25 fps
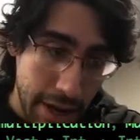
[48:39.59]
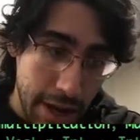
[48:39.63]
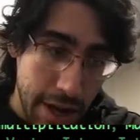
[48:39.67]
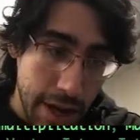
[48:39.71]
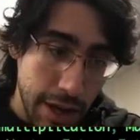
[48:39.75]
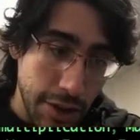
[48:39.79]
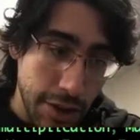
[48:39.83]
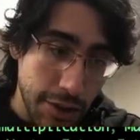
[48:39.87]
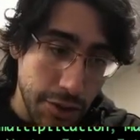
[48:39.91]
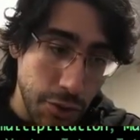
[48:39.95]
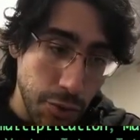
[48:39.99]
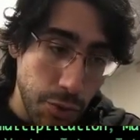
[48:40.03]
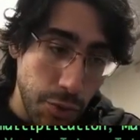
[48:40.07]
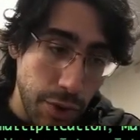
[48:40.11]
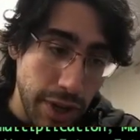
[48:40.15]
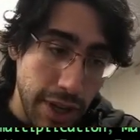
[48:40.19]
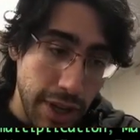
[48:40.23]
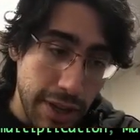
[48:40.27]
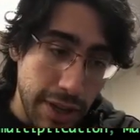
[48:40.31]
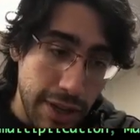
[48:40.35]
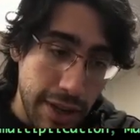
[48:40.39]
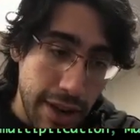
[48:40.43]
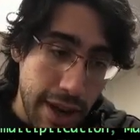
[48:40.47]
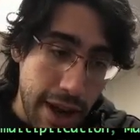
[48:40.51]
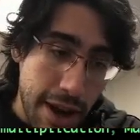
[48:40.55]
So we need
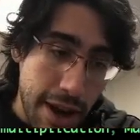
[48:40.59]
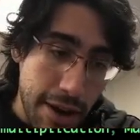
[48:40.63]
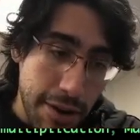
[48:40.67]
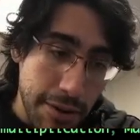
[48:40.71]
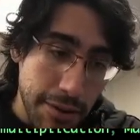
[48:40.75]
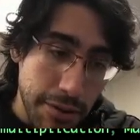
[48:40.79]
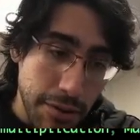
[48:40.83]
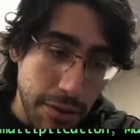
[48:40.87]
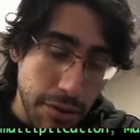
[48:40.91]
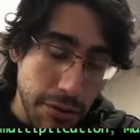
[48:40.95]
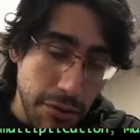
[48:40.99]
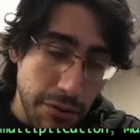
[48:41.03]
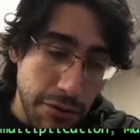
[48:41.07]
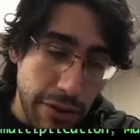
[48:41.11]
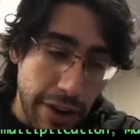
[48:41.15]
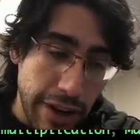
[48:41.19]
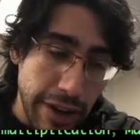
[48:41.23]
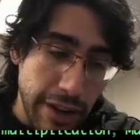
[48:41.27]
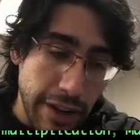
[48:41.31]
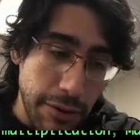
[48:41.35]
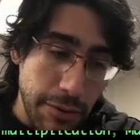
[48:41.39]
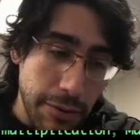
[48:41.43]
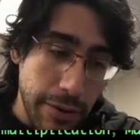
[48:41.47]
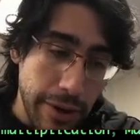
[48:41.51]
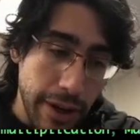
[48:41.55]
now to find a
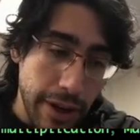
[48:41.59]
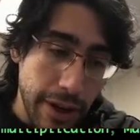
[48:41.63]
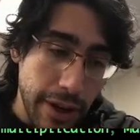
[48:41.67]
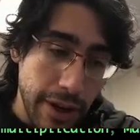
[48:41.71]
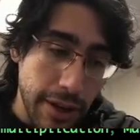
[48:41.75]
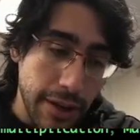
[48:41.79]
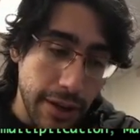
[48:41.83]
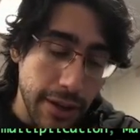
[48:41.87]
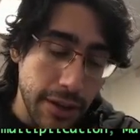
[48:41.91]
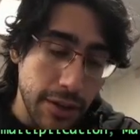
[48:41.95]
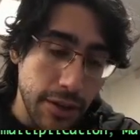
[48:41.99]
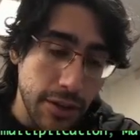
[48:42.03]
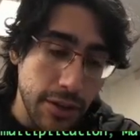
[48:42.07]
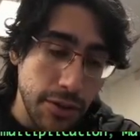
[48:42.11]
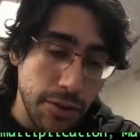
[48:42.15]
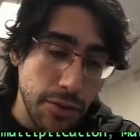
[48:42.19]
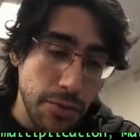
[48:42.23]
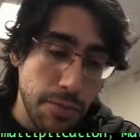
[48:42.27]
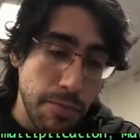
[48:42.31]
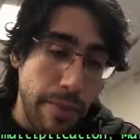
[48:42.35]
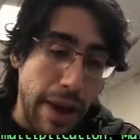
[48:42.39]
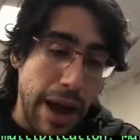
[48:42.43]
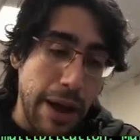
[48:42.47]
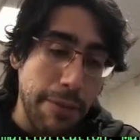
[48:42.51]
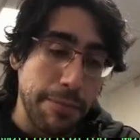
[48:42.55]
way to
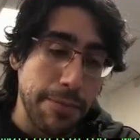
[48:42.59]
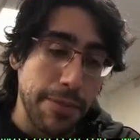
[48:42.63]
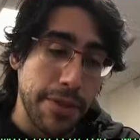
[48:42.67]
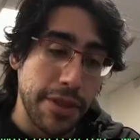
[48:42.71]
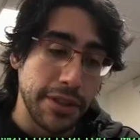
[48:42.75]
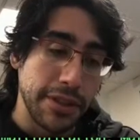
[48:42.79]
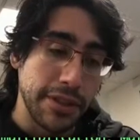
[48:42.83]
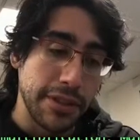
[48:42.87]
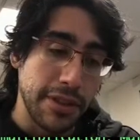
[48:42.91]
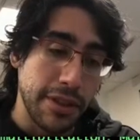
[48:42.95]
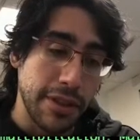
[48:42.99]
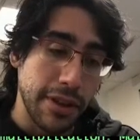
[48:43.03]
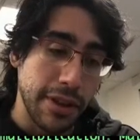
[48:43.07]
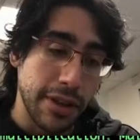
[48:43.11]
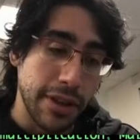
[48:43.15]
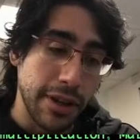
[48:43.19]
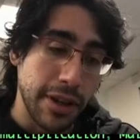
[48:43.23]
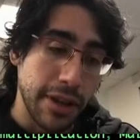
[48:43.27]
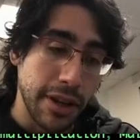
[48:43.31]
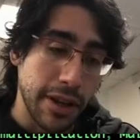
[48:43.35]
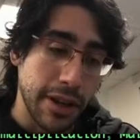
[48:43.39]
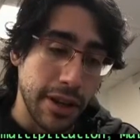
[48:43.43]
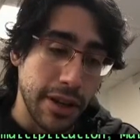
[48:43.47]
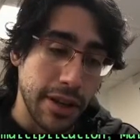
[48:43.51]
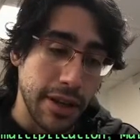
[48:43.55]
map this thing
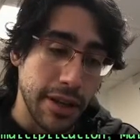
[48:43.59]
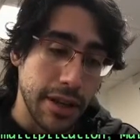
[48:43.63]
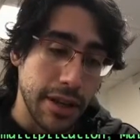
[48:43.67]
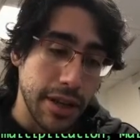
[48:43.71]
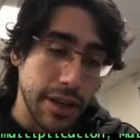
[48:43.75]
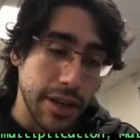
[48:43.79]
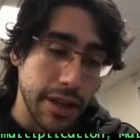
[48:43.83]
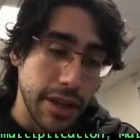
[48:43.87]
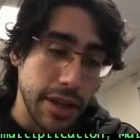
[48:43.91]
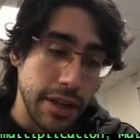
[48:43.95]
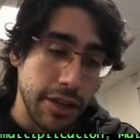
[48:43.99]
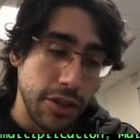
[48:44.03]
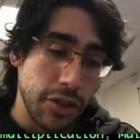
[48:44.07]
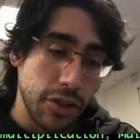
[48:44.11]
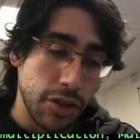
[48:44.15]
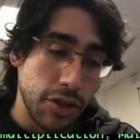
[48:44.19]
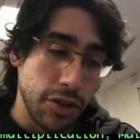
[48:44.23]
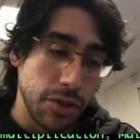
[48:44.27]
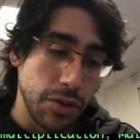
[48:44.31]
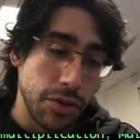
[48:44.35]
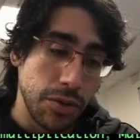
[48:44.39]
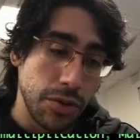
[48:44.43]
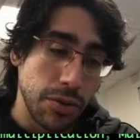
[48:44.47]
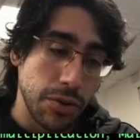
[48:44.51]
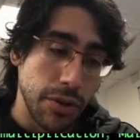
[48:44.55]

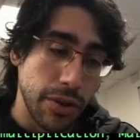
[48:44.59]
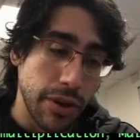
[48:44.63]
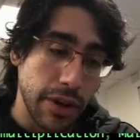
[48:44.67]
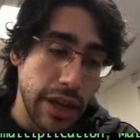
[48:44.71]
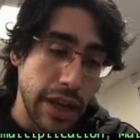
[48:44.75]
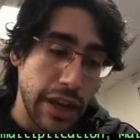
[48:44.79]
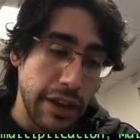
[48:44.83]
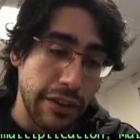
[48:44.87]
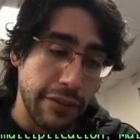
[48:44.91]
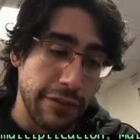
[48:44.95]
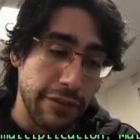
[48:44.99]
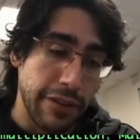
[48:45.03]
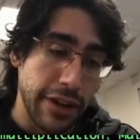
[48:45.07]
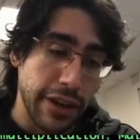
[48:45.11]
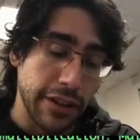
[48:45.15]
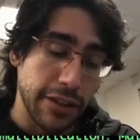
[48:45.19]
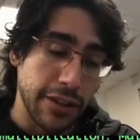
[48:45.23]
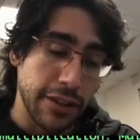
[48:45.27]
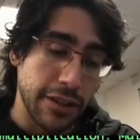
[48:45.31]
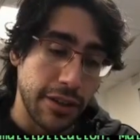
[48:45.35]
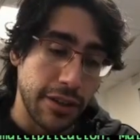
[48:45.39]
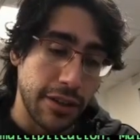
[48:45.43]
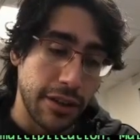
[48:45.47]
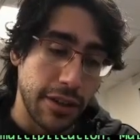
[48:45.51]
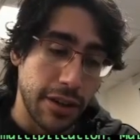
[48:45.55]
into a
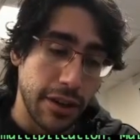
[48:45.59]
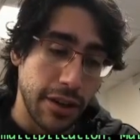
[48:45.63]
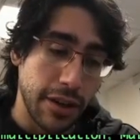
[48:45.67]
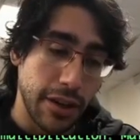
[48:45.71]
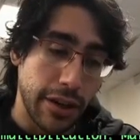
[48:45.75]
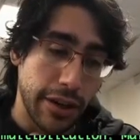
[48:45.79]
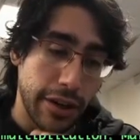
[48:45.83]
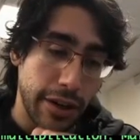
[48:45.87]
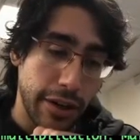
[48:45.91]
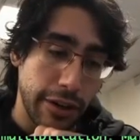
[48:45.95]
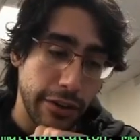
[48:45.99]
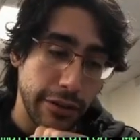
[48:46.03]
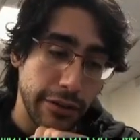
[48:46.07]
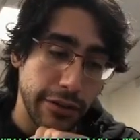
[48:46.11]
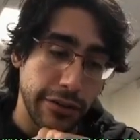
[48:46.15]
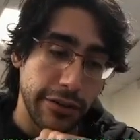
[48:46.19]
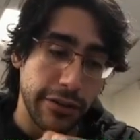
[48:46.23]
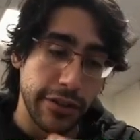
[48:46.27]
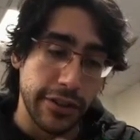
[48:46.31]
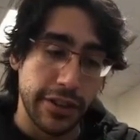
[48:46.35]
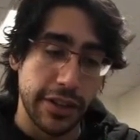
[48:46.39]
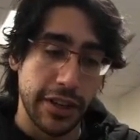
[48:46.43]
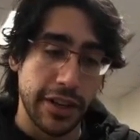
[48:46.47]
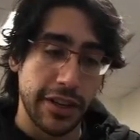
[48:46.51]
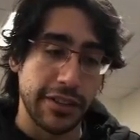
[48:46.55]
vector of
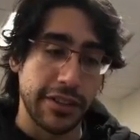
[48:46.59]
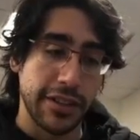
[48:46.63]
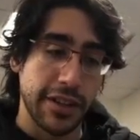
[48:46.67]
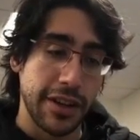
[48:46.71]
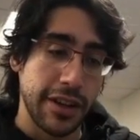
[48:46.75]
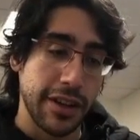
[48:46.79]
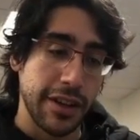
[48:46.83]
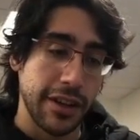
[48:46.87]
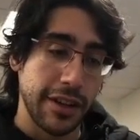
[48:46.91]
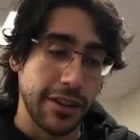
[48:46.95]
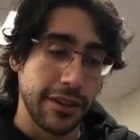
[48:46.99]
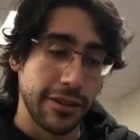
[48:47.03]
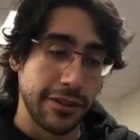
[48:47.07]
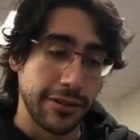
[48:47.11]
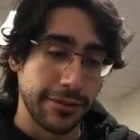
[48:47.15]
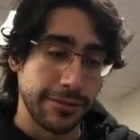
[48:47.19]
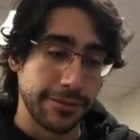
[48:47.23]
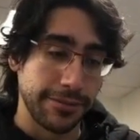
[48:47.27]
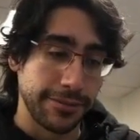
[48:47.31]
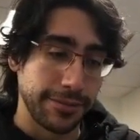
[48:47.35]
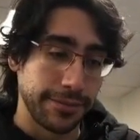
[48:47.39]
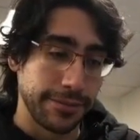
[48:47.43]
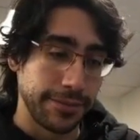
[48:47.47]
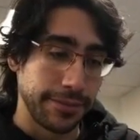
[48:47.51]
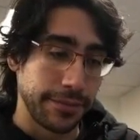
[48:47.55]
size A.
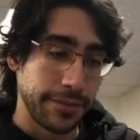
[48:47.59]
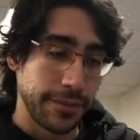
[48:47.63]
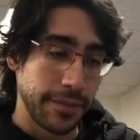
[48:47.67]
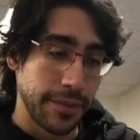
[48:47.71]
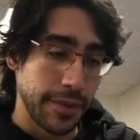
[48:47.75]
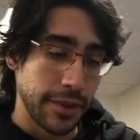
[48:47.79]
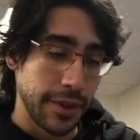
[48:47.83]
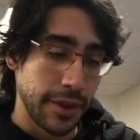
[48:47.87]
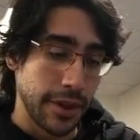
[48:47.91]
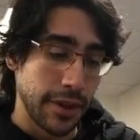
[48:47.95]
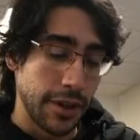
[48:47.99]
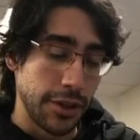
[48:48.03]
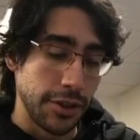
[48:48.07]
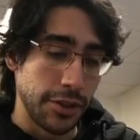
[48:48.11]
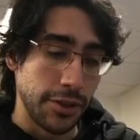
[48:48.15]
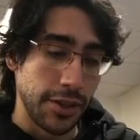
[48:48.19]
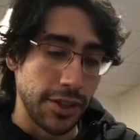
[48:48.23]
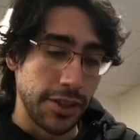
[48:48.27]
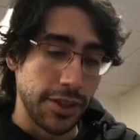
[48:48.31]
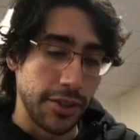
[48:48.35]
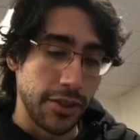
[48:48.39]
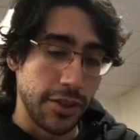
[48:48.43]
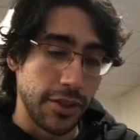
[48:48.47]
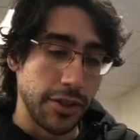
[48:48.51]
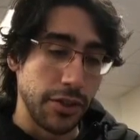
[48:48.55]
So it's
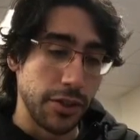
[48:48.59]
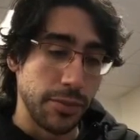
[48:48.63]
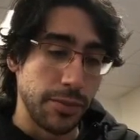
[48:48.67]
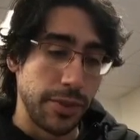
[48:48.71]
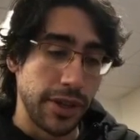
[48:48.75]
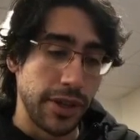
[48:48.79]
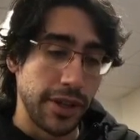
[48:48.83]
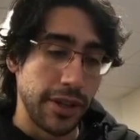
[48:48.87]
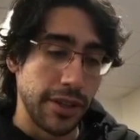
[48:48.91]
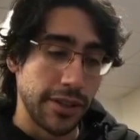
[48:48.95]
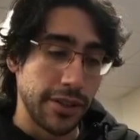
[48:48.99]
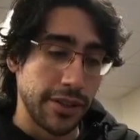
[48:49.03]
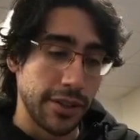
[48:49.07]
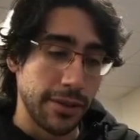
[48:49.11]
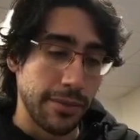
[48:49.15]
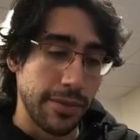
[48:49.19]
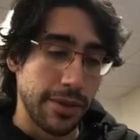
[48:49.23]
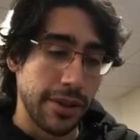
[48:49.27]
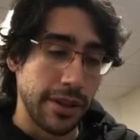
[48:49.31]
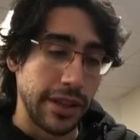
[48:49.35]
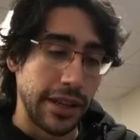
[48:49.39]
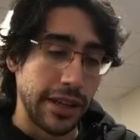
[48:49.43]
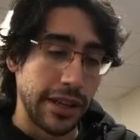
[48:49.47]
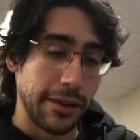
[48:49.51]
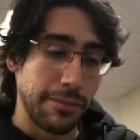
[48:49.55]
going to be something
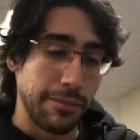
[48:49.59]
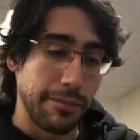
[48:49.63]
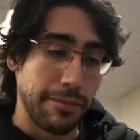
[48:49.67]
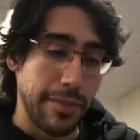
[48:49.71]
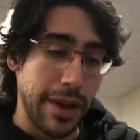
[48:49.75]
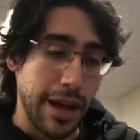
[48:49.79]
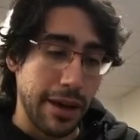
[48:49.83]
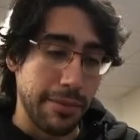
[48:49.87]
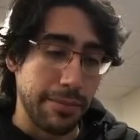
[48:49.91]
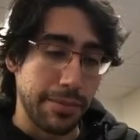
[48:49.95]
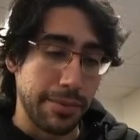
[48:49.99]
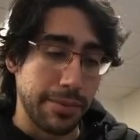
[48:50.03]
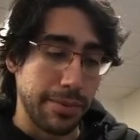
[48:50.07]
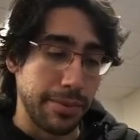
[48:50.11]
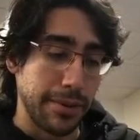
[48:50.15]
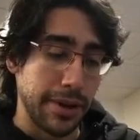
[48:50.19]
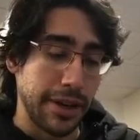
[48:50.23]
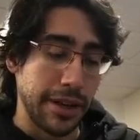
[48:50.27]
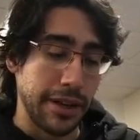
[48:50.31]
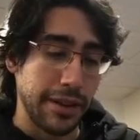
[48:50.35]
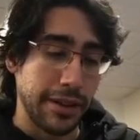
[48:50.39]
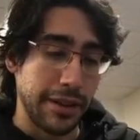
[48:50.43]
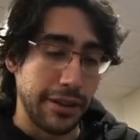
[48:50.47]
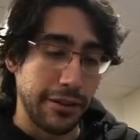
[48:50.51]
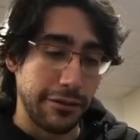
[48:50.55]
like map and
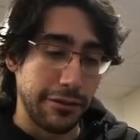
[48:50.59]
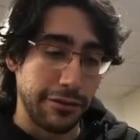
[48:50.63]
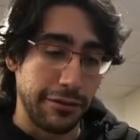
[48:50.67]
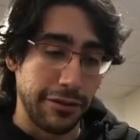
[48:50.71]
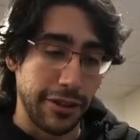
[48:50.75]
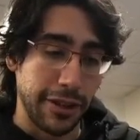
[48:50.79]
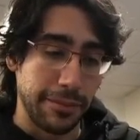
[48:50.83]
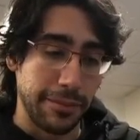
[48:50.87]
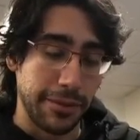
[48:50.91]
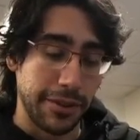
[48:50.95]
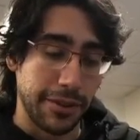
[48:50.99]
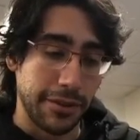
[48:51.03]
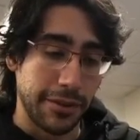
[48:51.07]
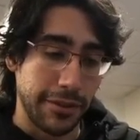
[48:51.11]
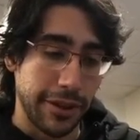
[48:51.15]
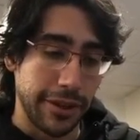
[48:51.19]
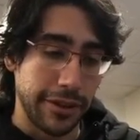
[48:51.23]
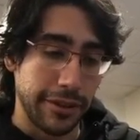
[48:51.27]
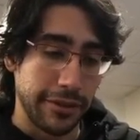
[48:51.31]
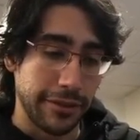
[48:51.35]
then flipped, right?